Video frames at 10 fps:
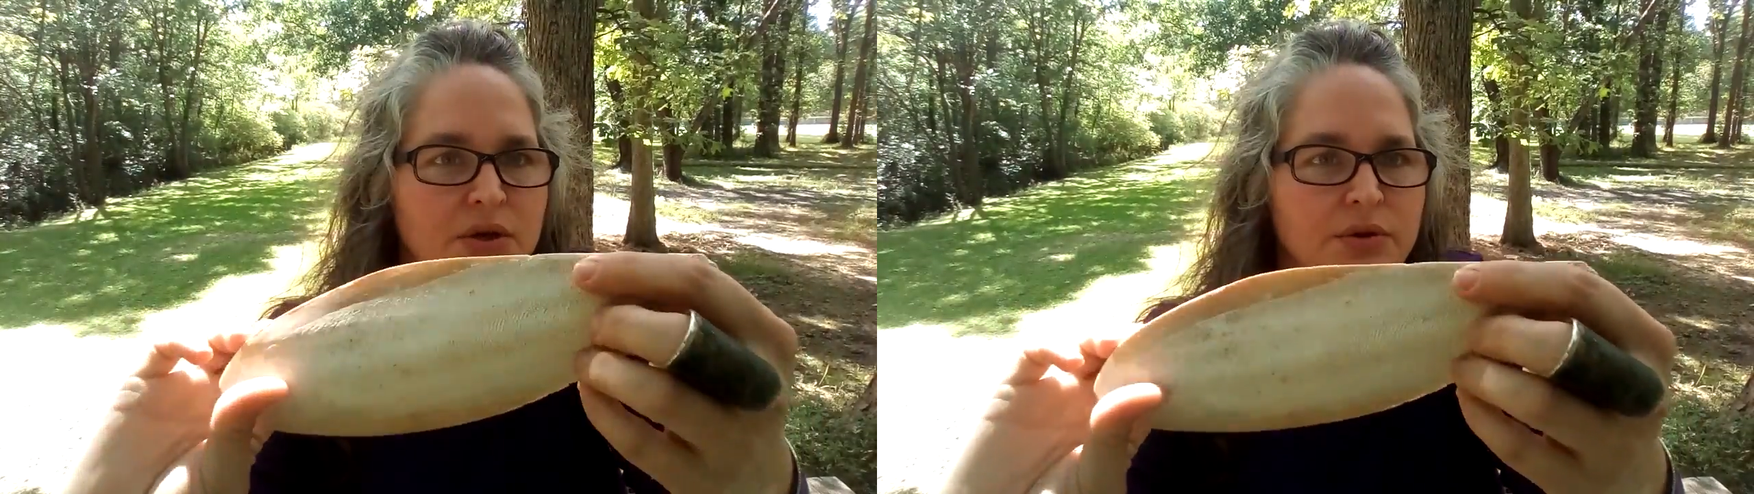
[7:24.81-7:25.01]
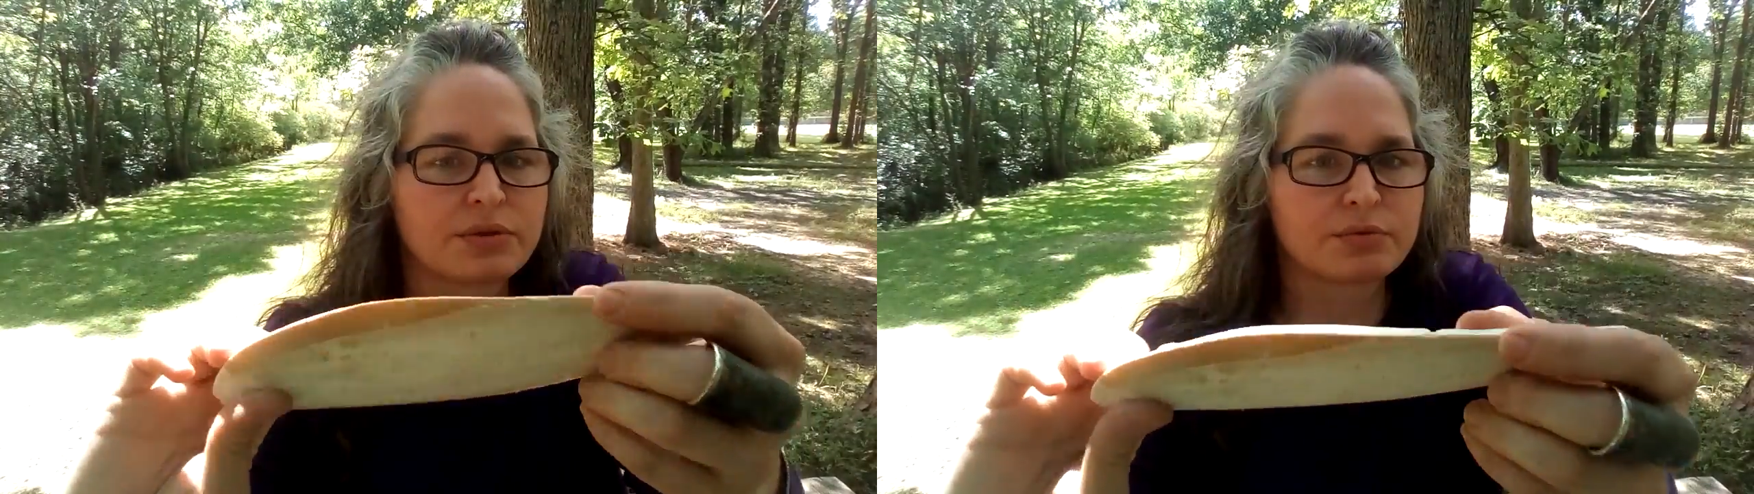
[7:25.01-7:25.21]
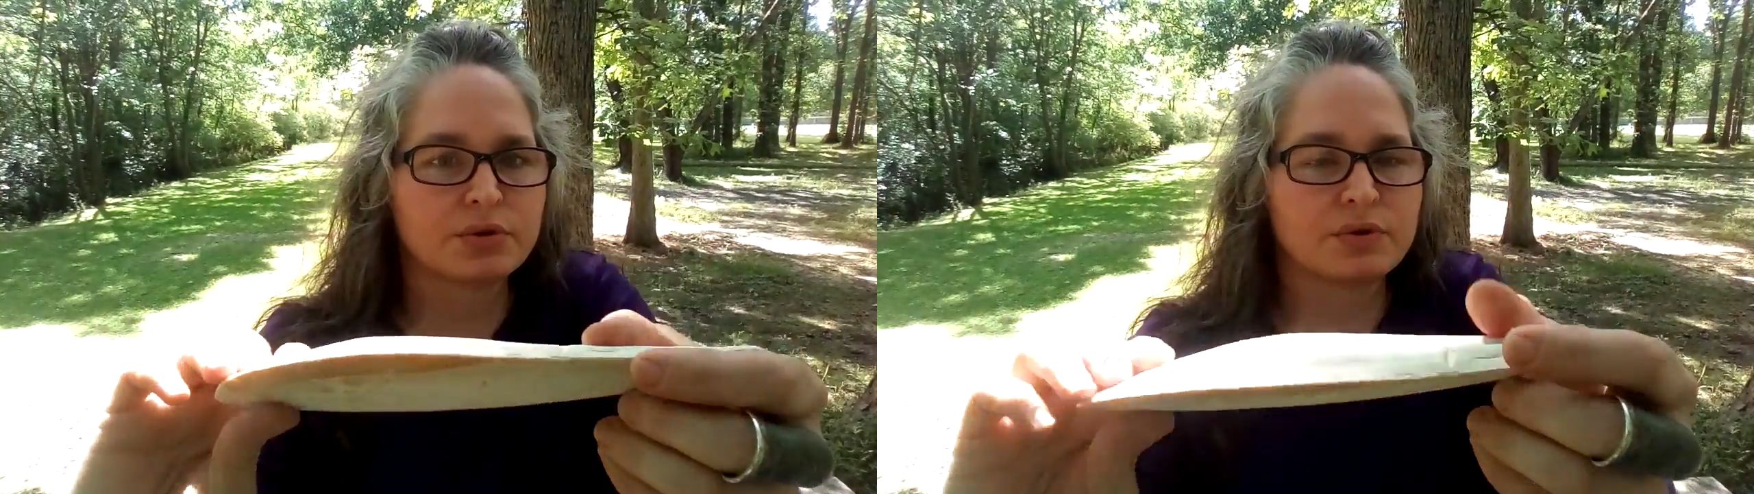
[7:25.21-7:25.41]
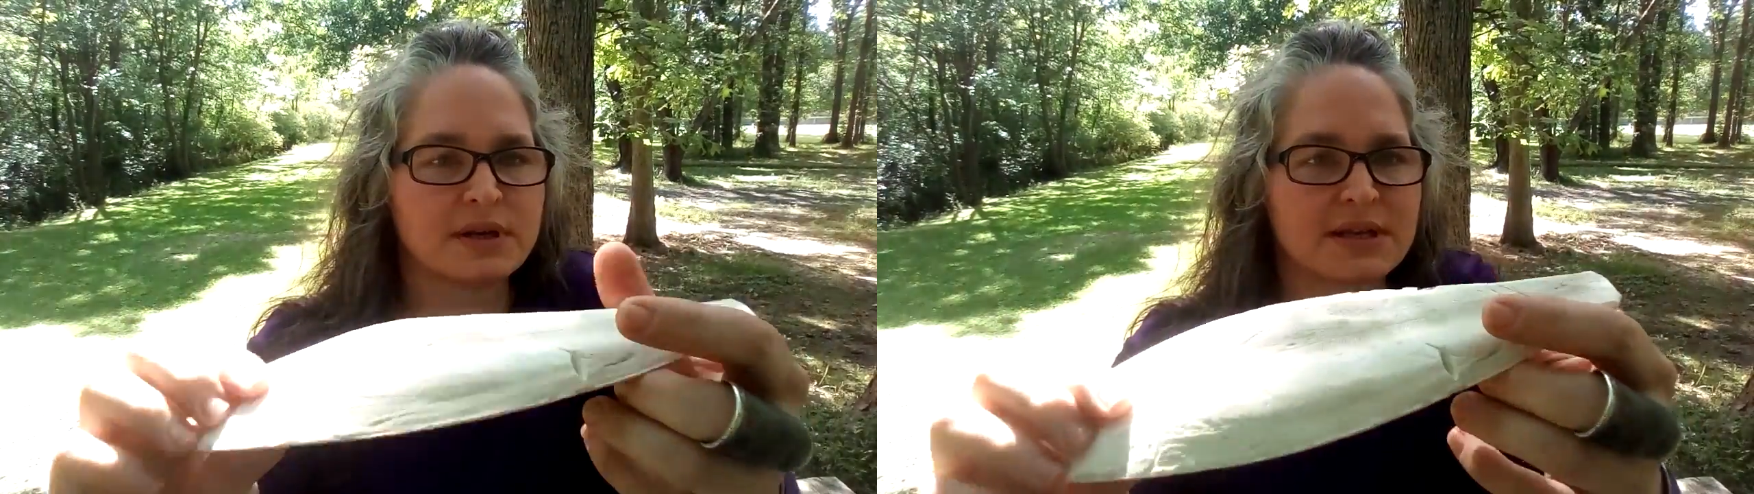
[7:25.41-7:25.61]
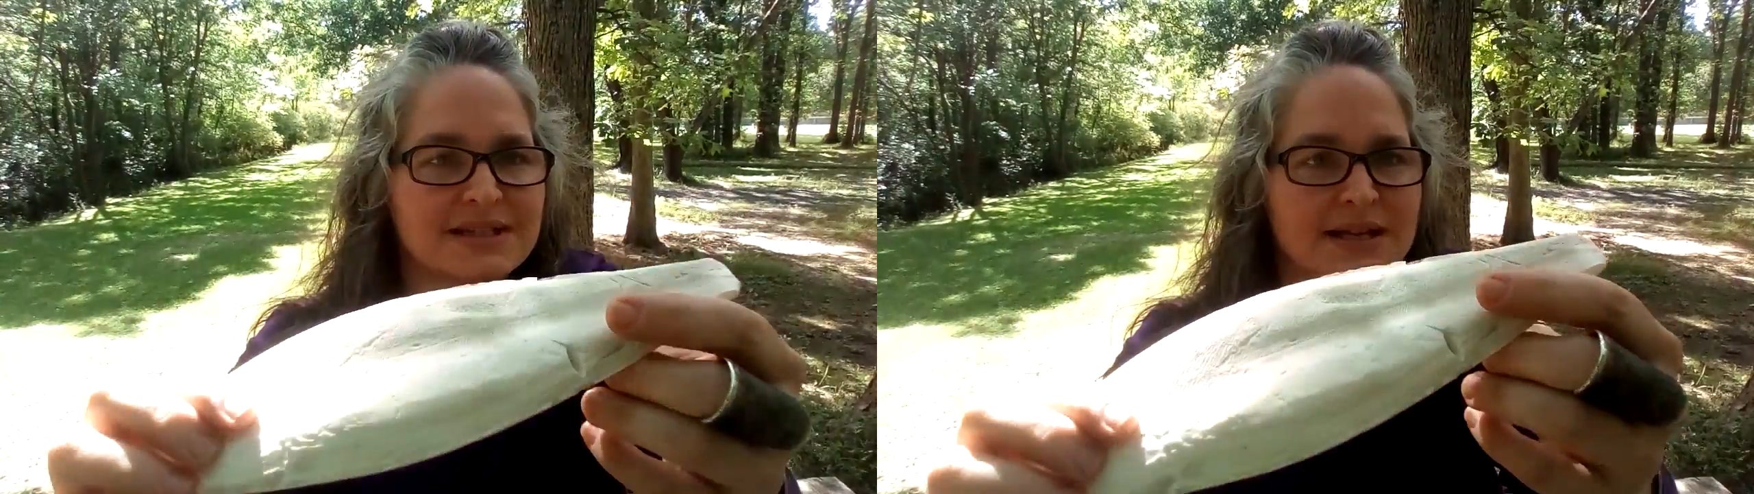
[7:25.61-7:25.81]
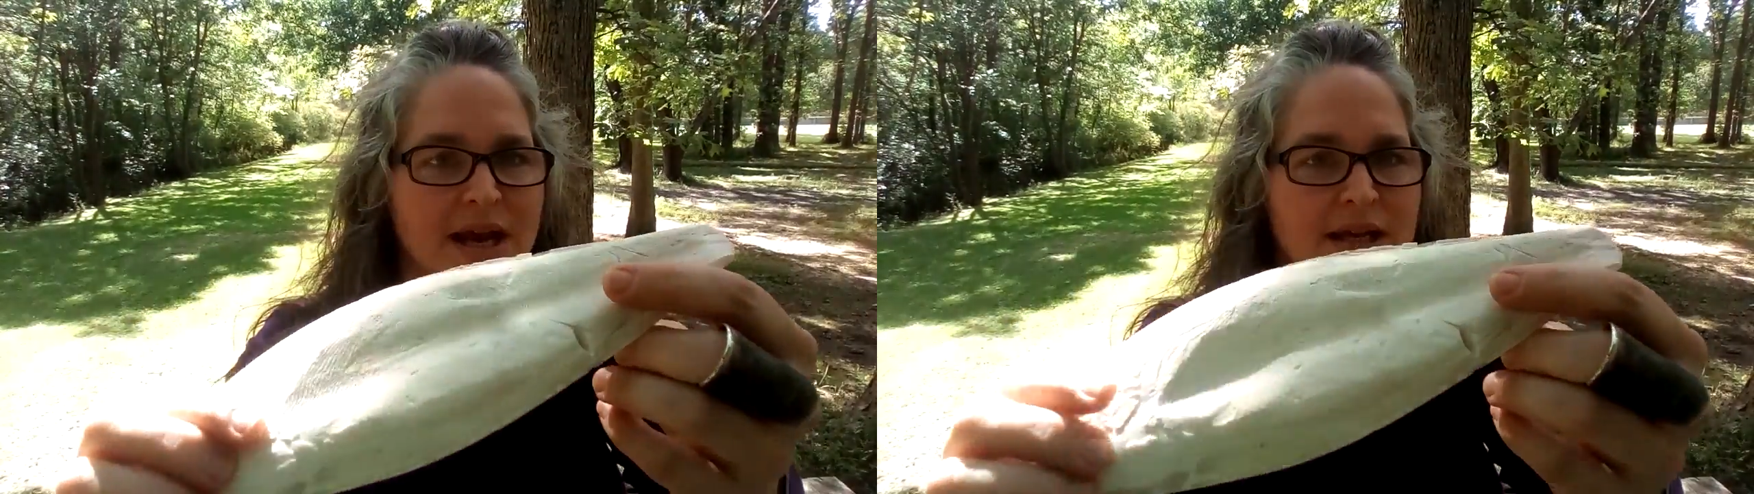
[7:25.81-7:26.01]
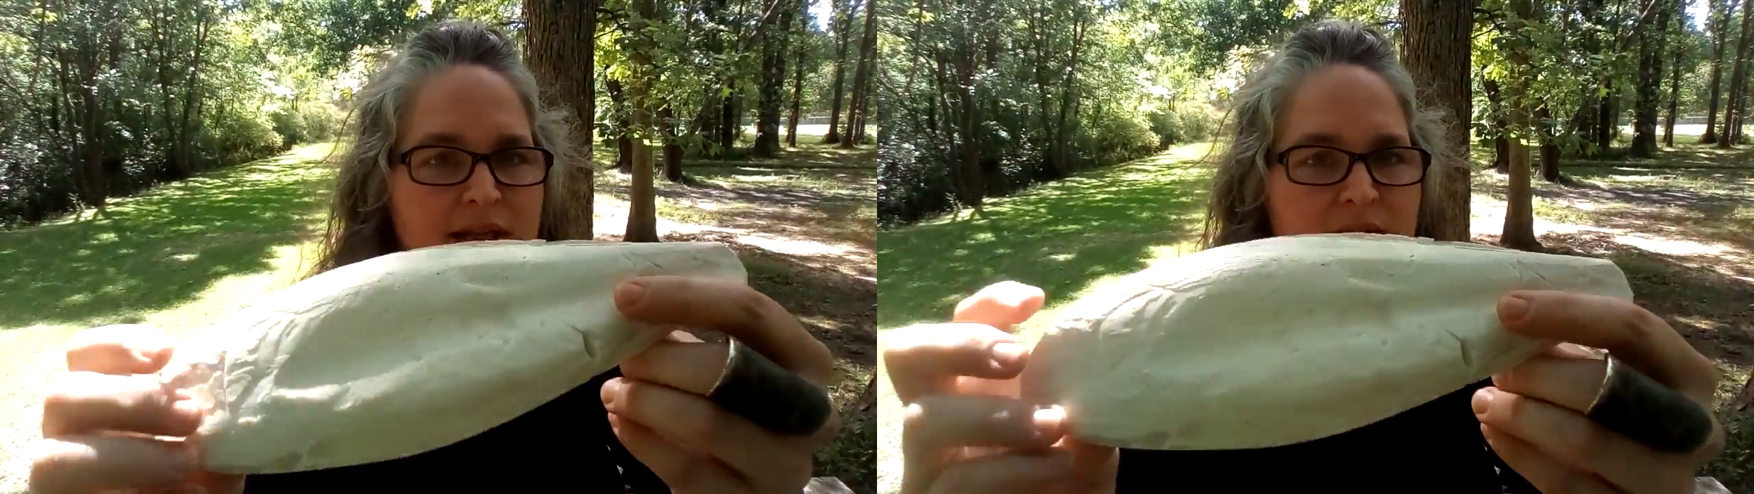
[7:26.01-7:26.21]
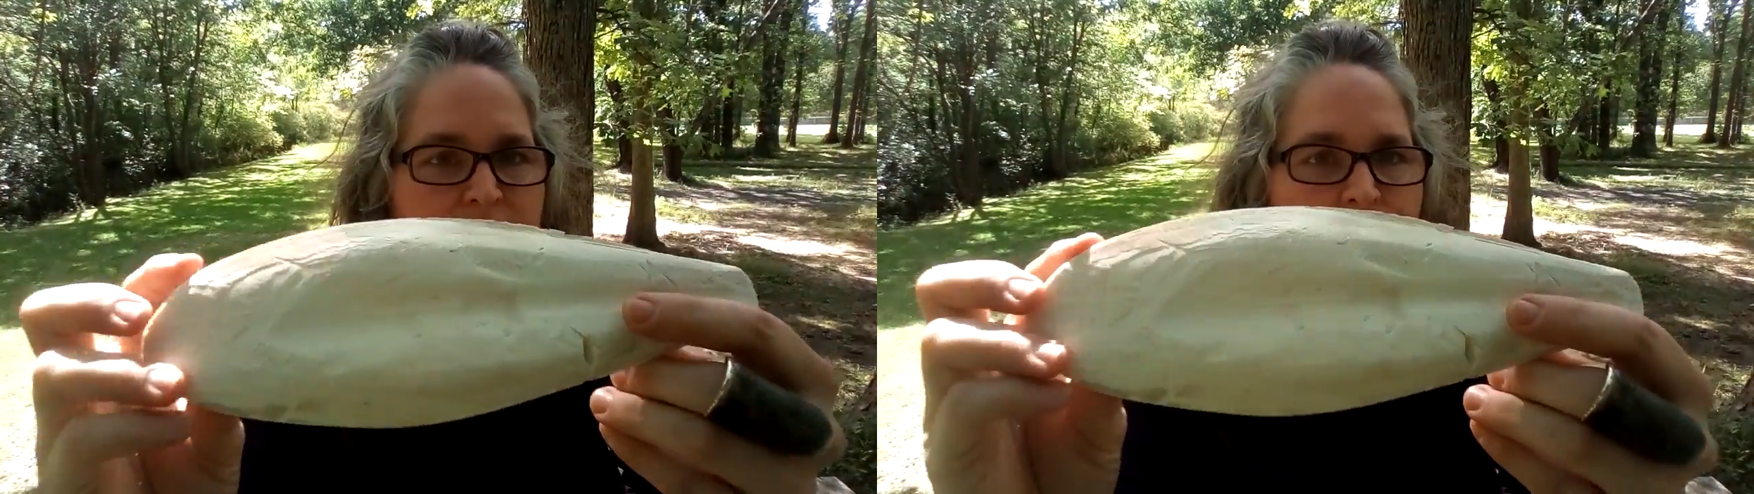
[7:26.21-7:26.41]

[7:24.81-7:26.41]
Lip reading: go through, and it's not in an